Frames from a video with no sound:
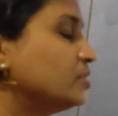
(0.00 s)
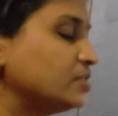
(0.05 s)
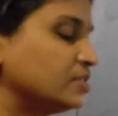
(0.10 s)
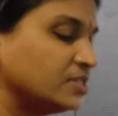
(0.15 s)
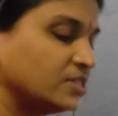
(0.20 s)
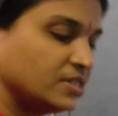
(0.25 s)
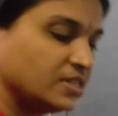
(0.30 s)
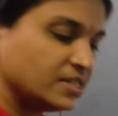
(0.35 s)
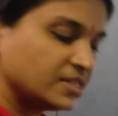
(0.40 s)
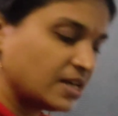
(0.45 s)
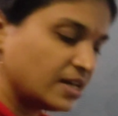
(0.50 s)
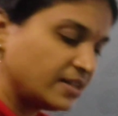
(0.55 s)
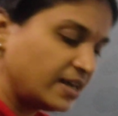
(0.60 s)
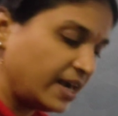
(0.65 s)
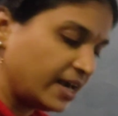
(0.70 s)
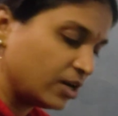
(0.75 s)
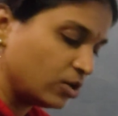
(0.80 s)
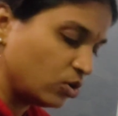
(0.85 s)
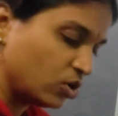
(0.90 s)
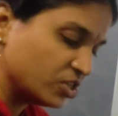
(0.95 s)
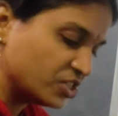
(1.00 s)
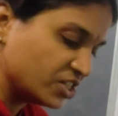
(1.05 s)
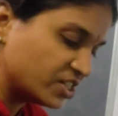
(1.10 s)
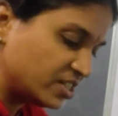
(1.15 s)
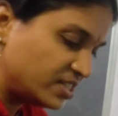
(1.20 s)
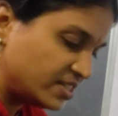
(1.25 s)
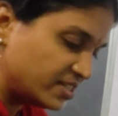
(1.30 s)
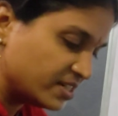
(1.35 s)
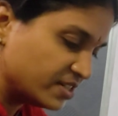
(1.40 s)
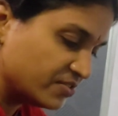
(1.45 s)
So these are the
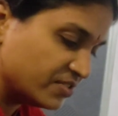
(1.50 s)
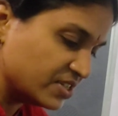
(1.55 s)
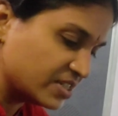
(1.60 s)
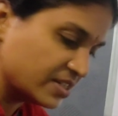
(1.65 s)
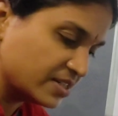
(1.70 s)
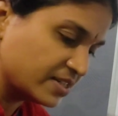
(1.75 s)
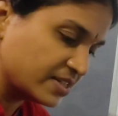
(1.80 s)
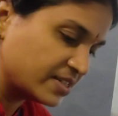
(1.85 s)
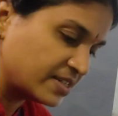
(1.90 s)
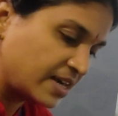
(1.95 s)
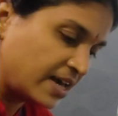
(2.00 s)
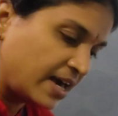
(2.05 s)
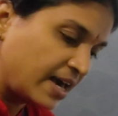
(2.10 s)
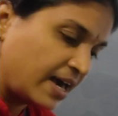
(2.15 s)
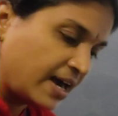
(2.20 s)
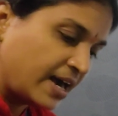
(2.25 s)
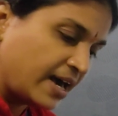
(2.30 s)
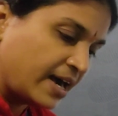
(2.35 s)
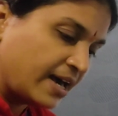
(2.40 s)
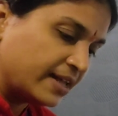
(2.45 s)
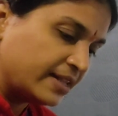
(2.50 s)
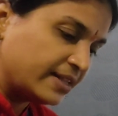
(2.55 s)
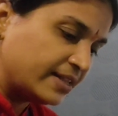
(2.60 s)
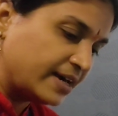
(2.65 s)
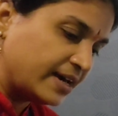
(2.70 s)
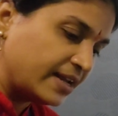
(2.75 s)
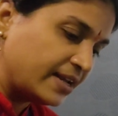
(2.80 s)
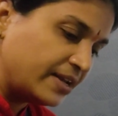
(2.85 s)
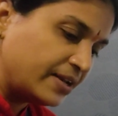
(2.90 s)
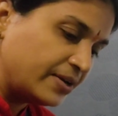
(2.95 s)
ecological services.
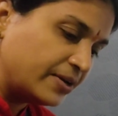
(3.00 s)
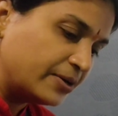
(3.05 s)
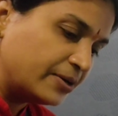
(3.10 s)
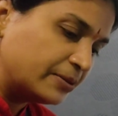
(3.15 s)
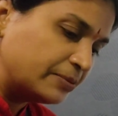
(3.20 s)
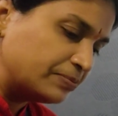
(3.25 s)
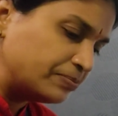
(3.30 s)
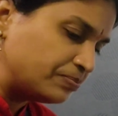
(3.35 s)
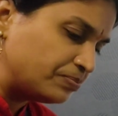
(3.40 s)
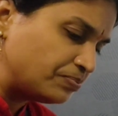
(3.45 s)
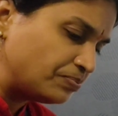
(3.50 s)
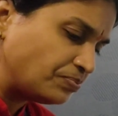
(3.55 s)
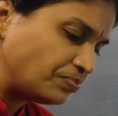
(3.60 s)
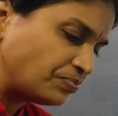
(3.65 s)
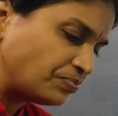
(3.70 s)
Then